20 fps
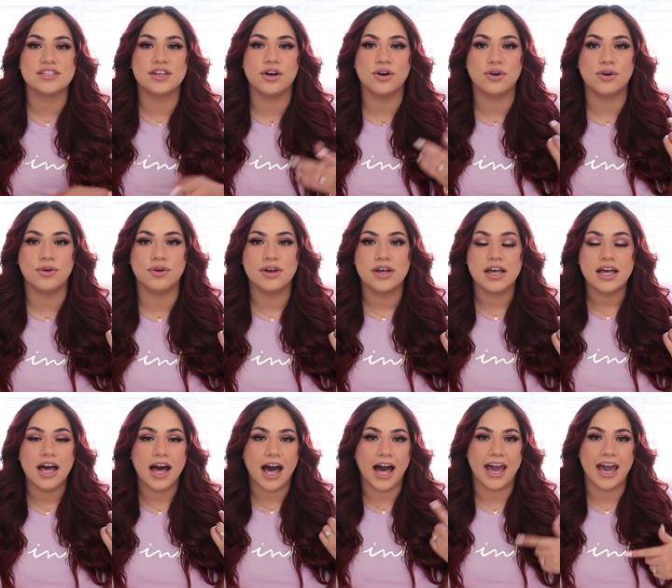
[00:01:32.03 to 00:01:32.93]
So
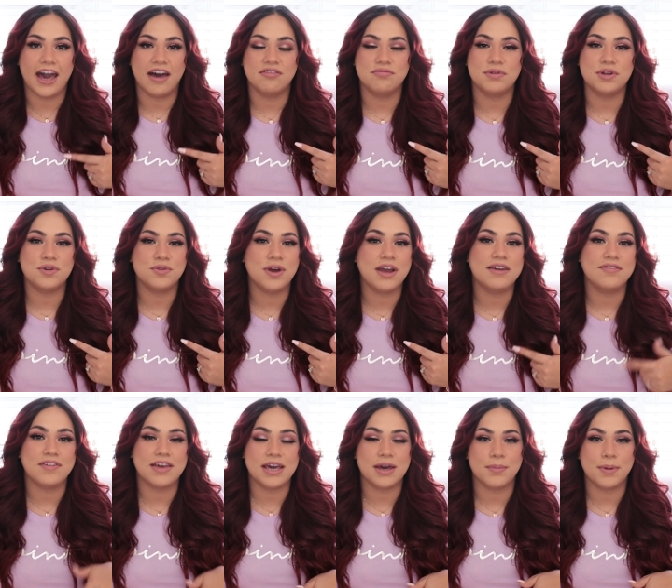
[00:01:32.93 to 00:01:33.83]
I have been
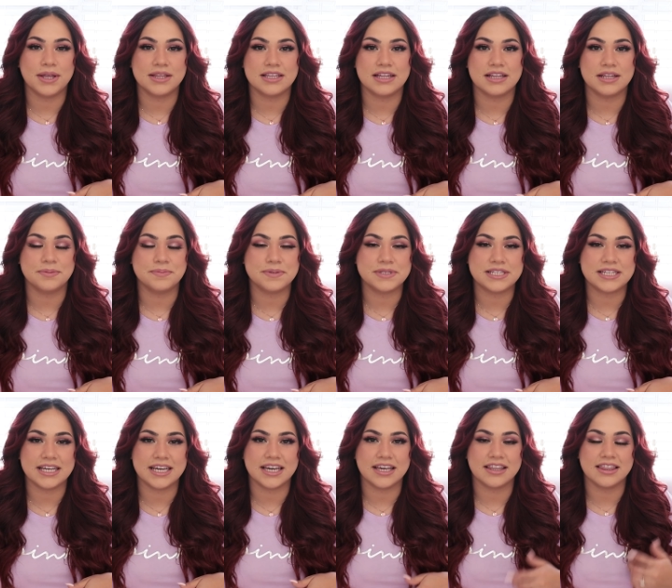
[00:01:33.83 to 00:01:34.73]
raving about the
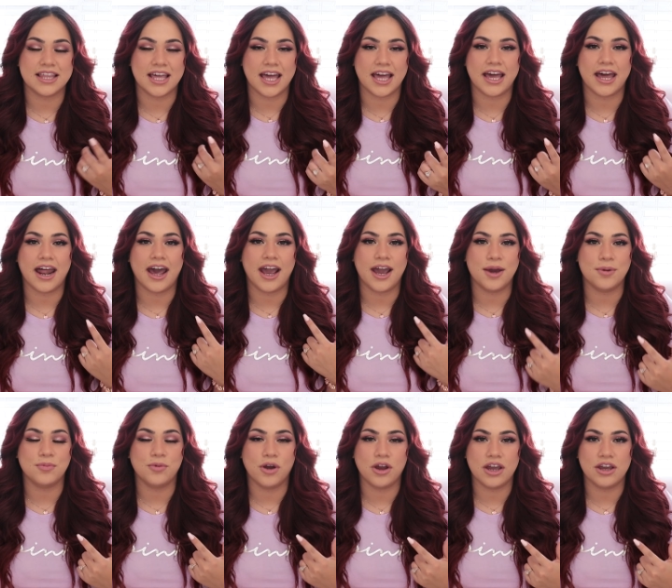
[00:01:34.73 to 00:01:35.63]
lipstick that I
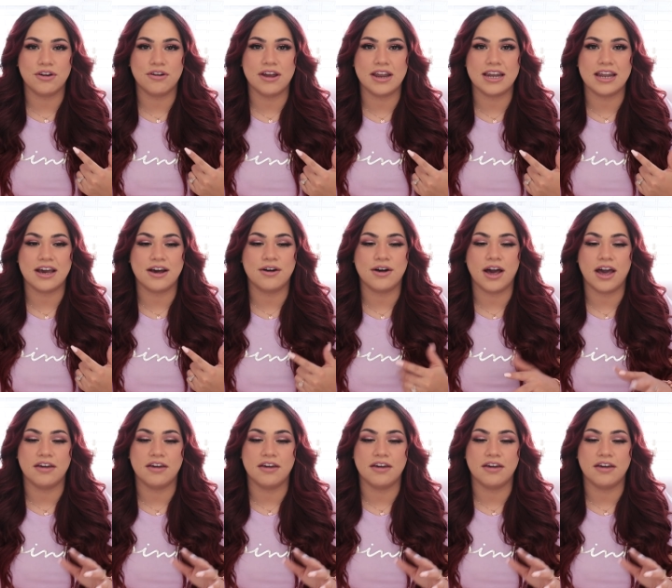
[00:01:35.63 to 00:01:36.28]
am wearing right now.